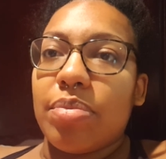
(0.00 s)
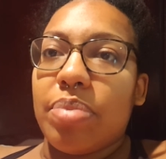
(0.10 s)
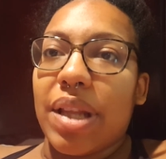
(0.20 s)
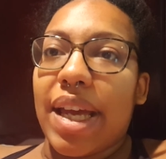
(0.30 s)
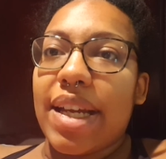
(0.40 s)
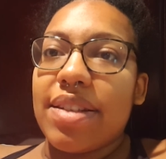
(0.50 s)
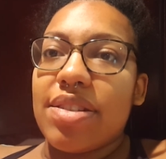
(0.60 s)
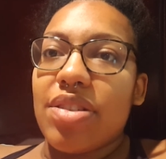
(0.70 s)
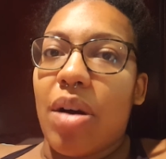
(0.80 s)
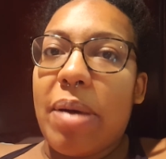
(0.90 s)

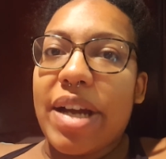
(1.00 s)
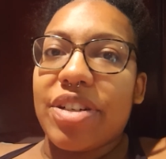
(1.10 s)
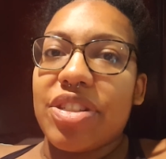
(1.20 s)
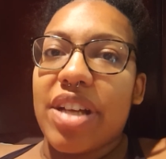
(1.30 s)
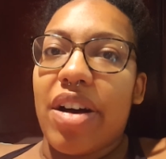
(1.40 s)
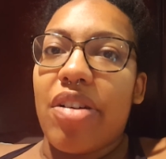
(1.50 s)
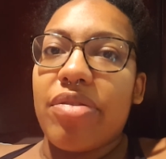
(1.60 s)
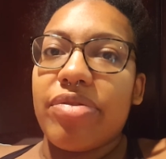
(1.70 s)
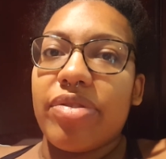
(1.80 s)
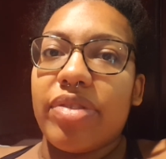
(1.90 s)
place all by
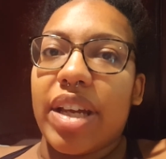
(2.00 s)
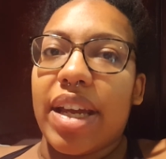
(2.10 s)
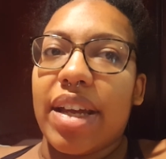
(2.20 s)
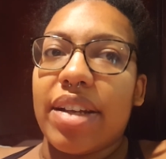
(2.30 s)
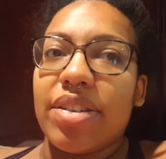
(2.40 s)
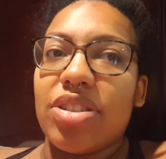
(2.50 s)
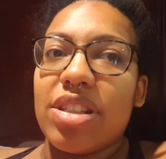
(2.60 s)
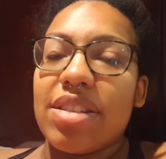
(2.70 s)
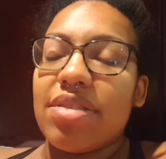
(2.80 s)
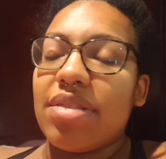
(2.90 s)
yourself and
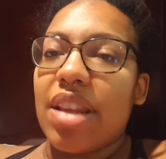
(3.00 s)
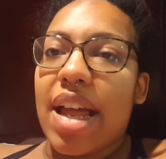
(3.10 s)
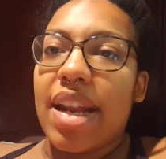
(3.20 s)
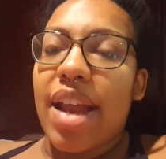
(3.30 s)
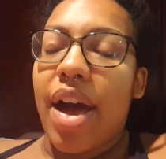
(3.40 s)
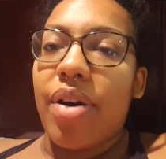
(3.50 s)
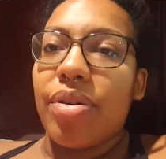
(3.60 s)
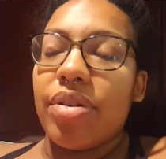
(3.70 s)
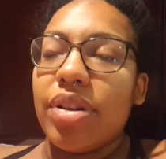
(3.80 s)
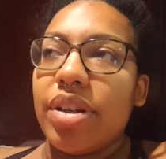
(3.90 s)
just let it
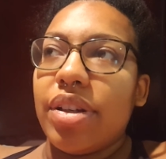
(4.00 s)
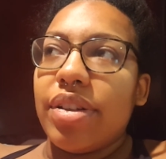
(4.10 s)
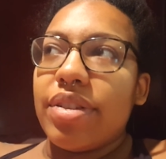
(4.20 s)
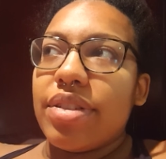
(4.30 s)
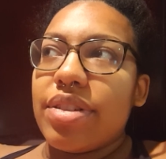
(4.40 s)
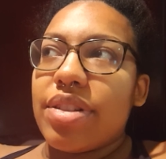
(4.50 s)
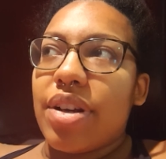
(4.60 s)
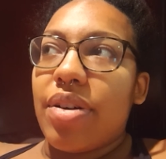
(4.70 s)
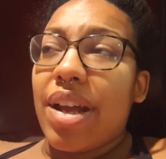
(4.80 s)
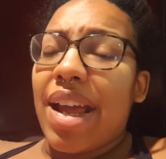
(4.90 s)
out.
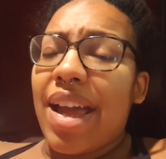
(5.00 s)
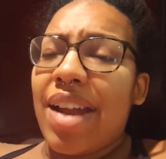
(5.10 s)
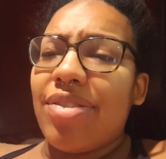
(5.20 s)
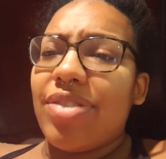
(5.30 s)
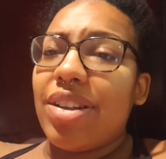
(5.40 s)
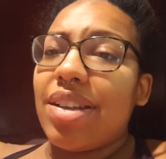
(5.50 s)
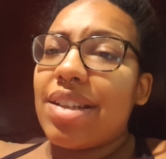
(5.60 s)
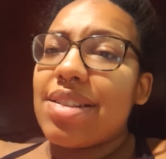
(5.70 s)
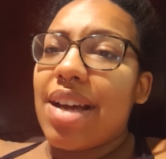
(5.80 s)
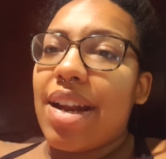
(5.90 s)
So, and I had a feeling
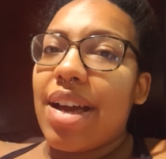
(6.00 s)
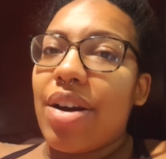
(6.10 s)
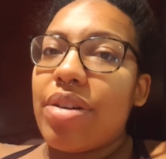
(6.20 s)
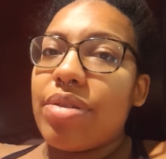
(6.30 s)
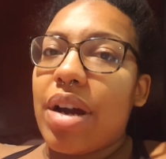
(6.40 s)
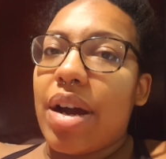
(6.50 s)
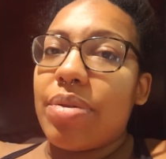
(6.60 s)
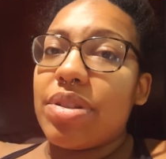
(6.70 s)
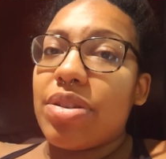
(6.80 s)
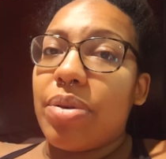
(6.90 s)
that's kind of how I
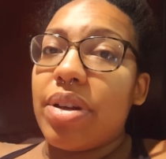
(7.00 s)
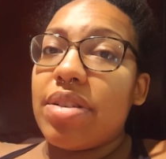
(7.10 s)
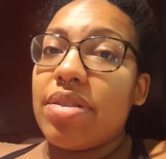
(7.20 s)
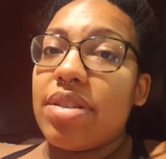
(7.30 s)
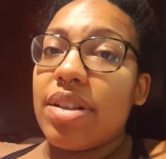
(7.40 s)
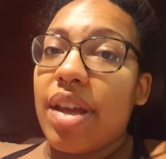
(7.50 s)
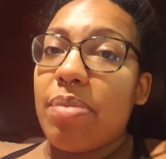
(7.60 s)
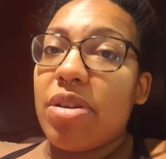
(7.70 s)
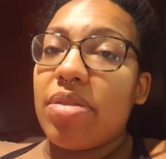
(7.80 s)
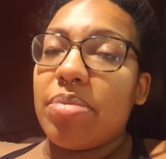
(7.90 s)
was going to
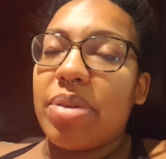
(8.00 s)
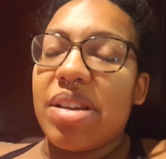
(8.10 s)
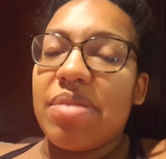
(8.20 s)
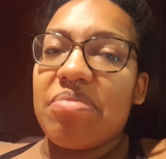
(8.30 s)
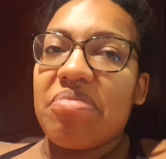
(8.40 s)
labor, but